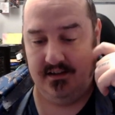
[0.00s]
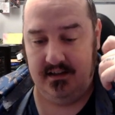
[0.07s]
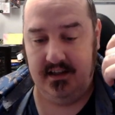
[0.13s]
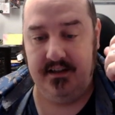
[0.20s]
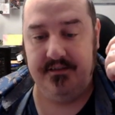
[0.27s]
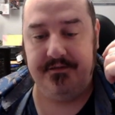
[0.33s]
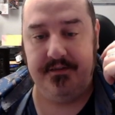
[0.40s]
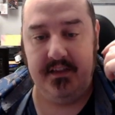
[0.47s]

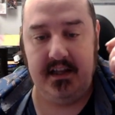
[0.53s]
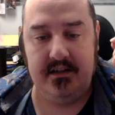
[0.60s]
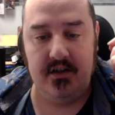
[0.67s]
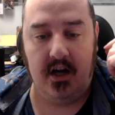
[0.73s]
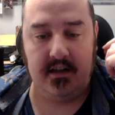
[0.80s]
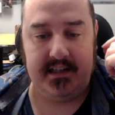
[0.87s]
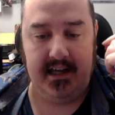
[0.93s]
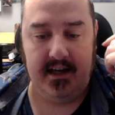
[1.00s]
If they
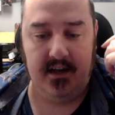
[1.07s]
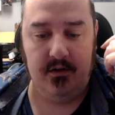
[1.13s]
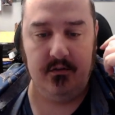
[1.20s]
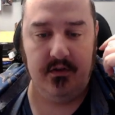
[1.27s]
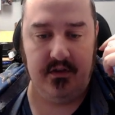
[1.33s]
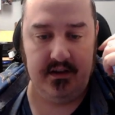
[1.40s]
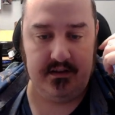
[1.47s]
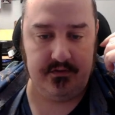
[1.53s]
knock
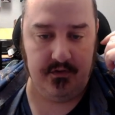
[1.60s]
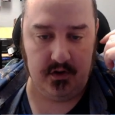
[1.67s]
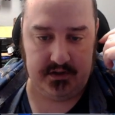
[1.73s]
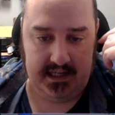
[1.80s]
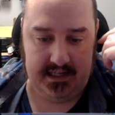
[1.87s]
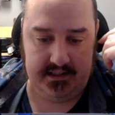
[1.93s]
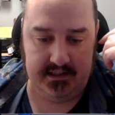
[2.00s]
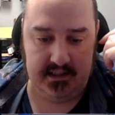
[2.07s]
out this
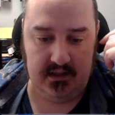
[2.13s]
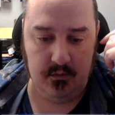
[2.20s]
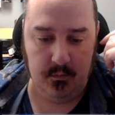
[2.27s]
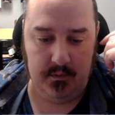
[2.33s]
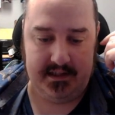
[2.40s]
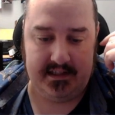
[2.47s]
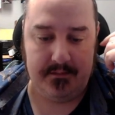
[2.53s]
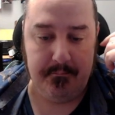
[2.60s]
Volcanion,
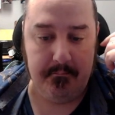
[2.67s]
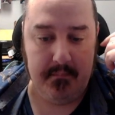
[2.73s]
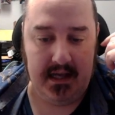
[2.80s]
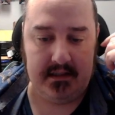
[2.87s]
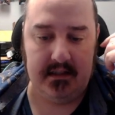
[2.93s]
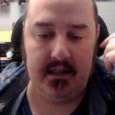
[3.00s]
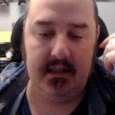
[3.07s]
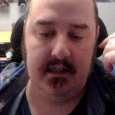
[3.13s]
we can
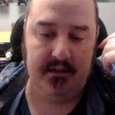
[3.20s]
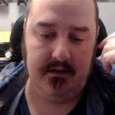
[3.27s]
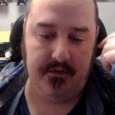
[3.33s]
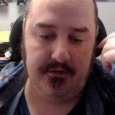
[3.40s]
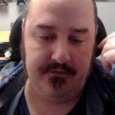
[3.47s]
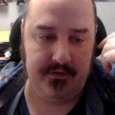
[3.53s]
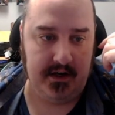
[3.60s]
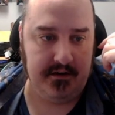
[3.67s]
Mela
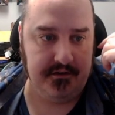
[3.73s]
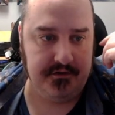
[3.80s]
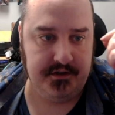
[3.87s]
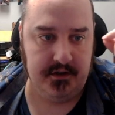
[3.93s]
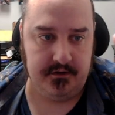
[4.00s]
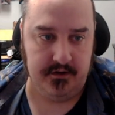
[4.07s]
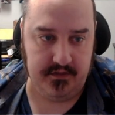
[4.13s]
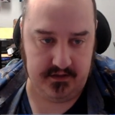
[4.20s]
another fire energy
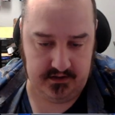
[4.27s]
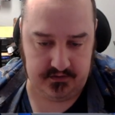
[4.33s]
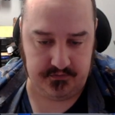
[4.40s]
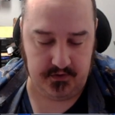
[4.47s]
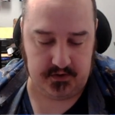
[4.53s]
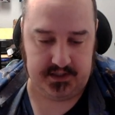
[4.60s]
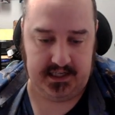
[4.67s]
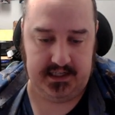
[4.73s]
onto this
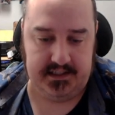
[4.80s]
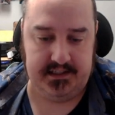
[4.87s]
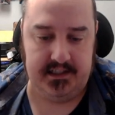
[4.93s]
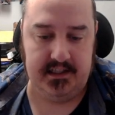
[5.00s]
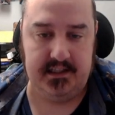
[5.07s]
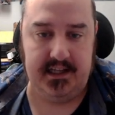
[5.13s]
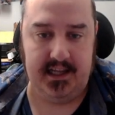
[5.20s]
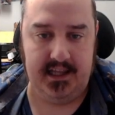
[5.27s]

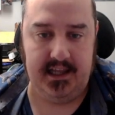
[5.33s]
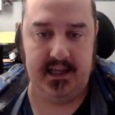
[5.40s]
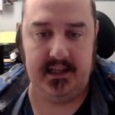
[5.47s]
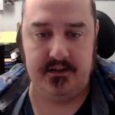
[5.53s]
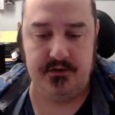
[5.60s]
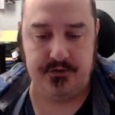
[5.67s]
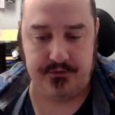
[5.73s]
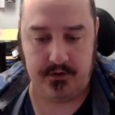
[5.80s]
Volcanion
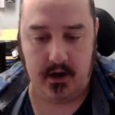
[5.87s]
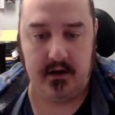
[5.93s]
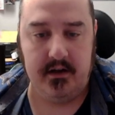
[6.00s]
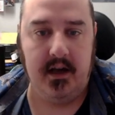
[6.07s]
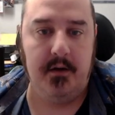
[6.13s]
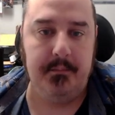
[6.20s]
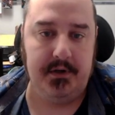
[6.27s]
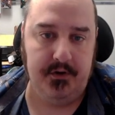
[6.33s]
and draw
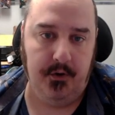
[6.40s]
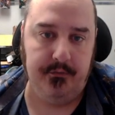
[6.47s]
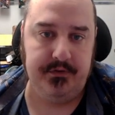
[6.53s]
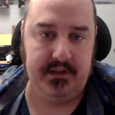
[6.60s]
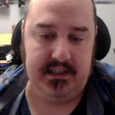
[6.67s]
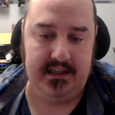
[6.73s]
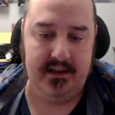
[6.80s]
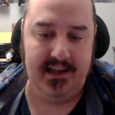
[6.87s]
up and
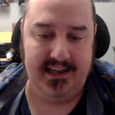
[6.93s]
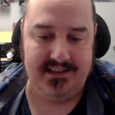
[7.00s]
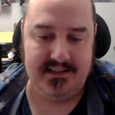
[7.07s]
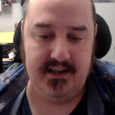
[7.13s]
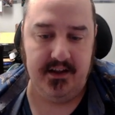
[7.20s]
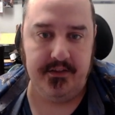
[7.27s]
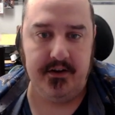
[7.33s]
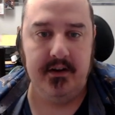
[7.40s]
hopefully get
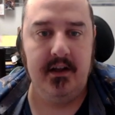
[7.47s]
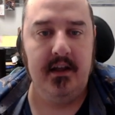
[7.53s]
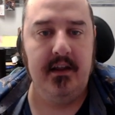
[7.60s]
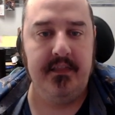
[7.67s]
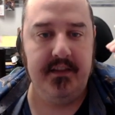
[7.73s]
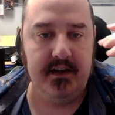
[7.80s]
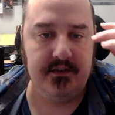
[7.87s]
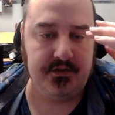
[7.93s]
another.
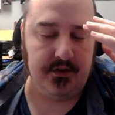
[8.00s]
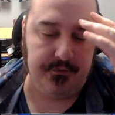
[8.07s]
There's a